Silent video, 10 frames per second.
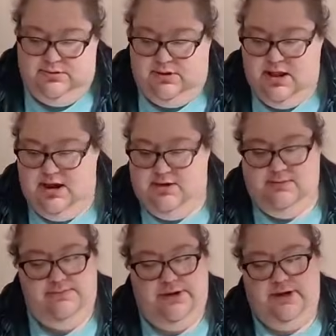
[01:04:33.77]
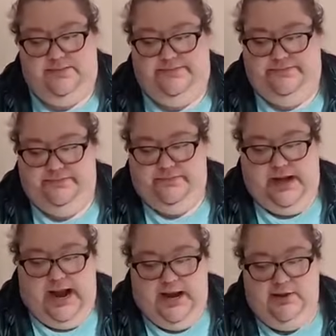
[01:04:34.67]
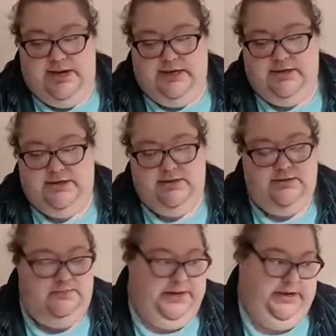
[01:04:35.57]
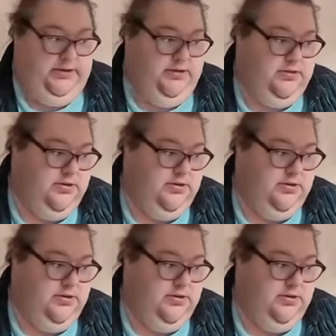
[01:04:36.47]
thing, but I liked the pink.